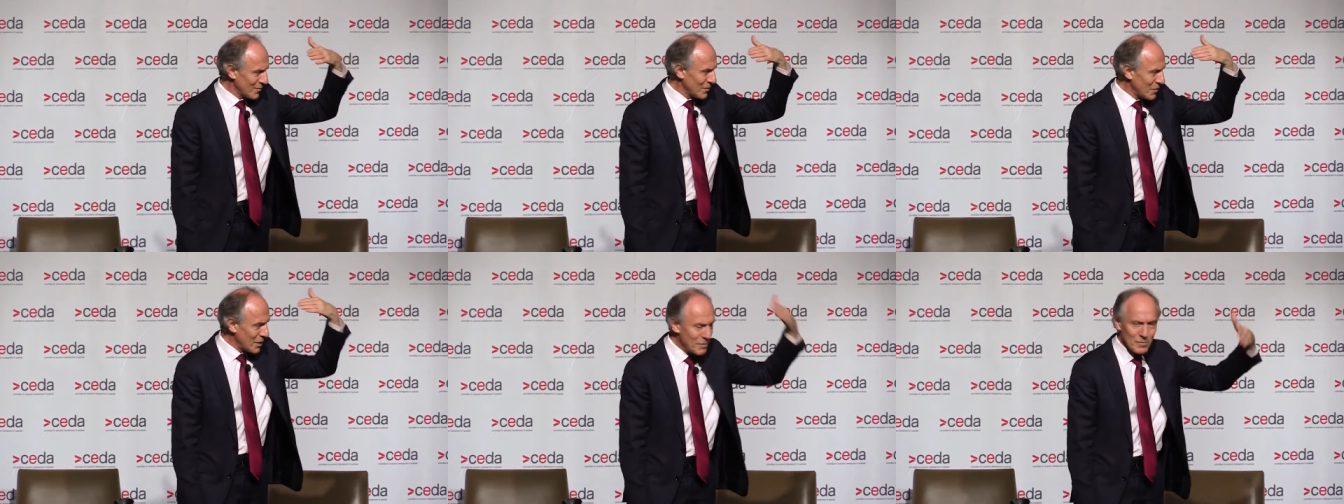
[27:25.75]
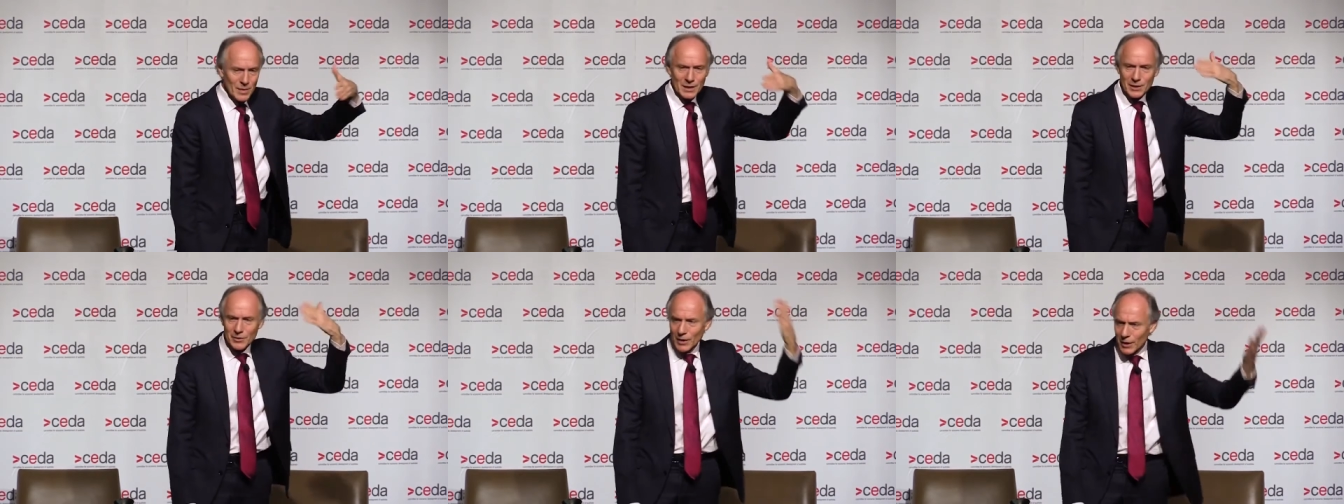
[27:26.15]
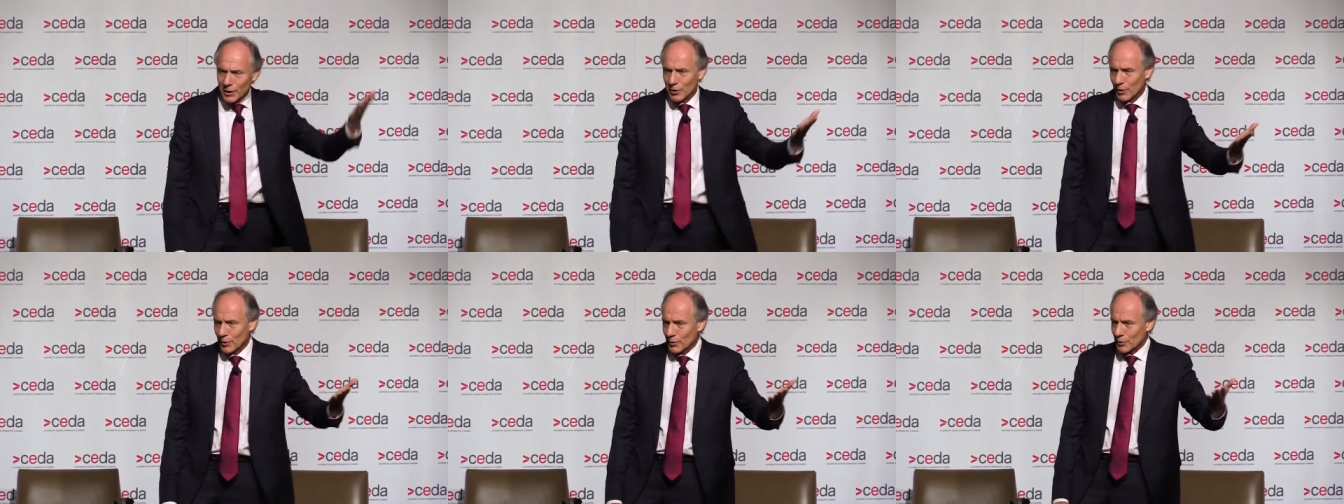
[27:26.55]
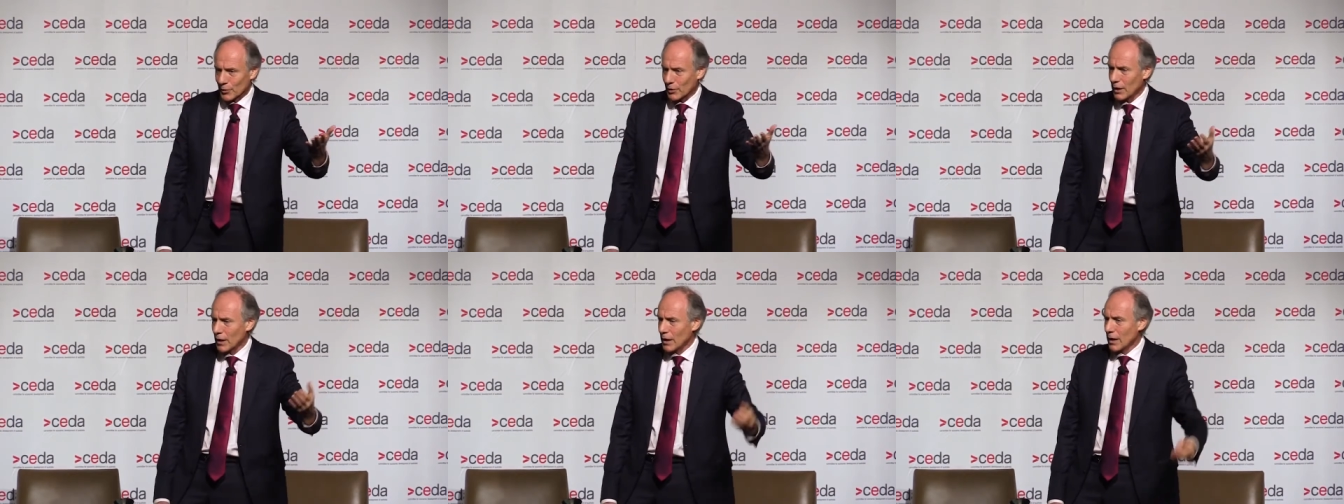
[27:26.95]
them meeting their
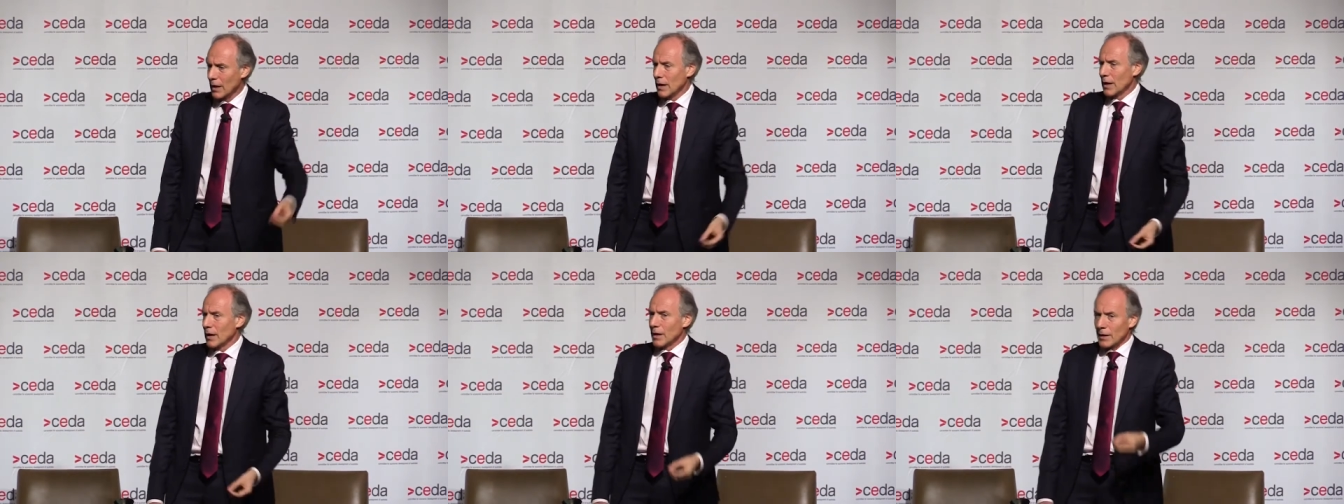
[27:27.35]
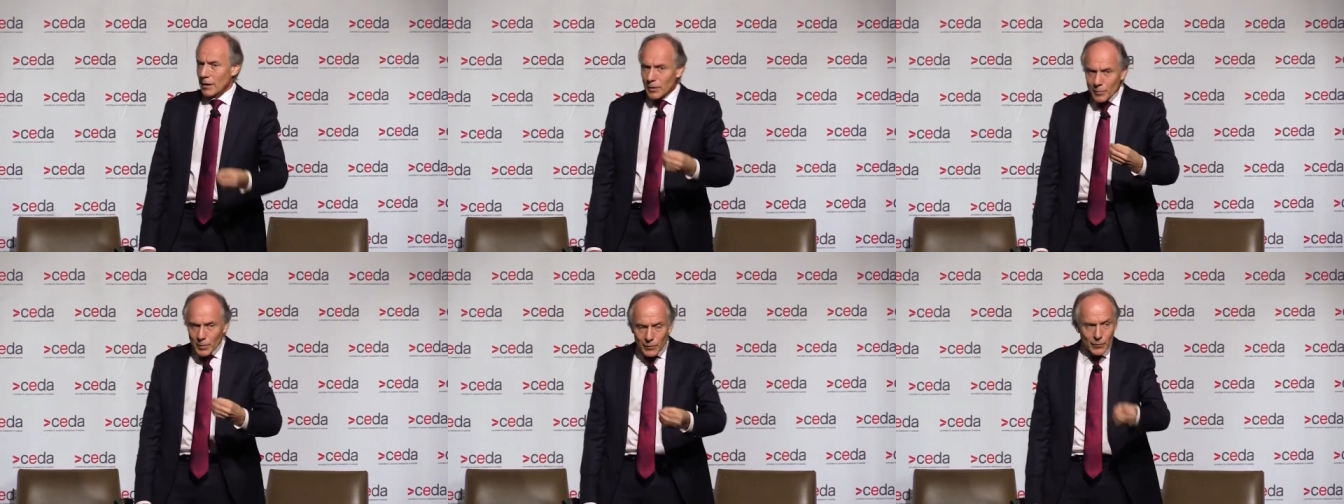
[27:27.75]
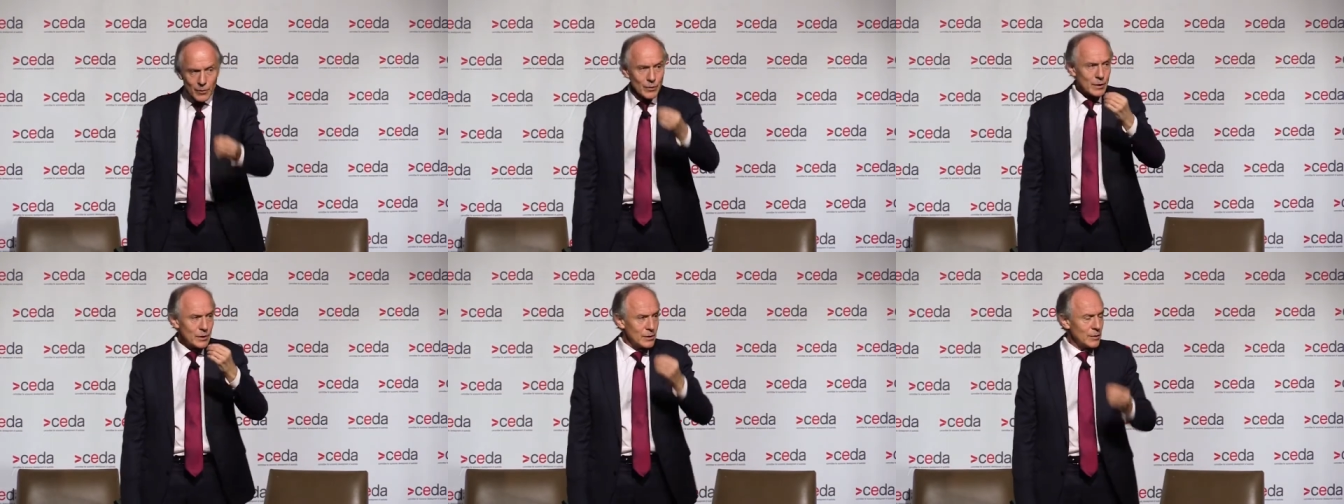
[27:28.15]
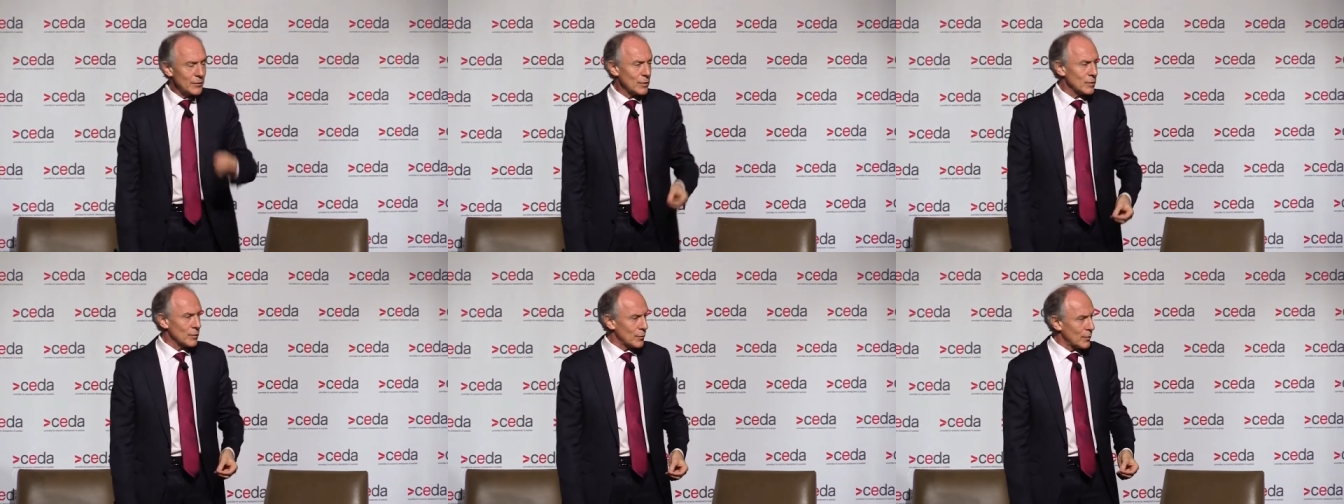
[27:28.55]
goals. It'd be very
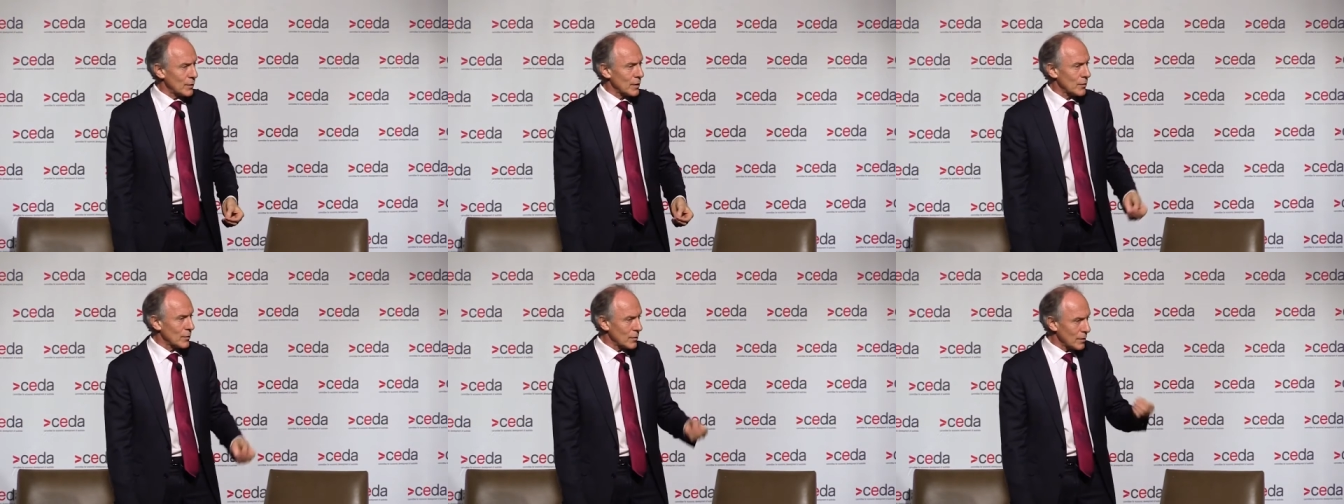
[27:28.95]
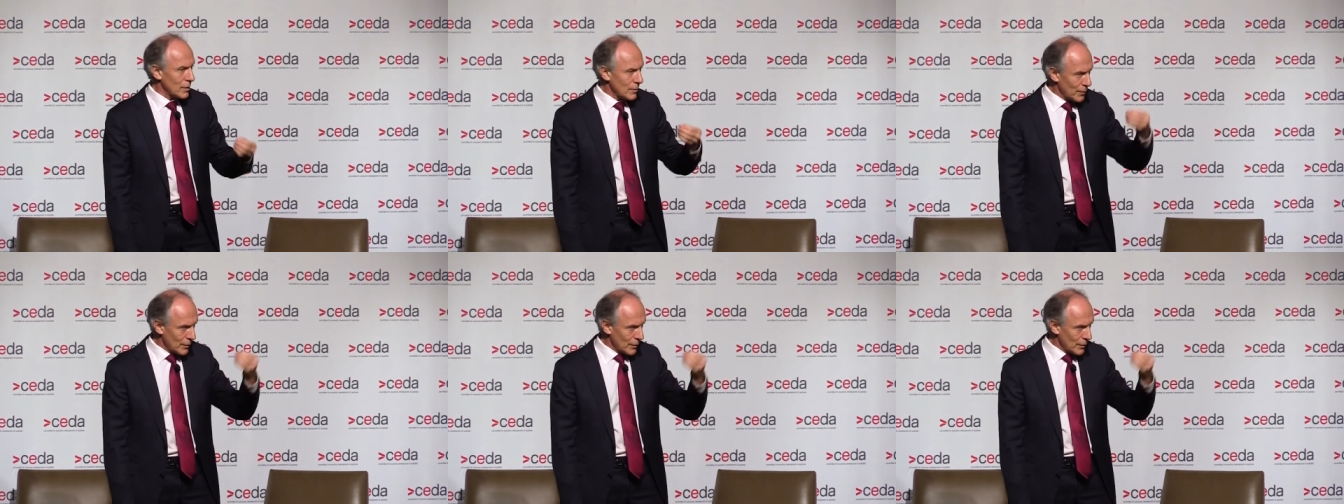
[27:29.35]
difficult for us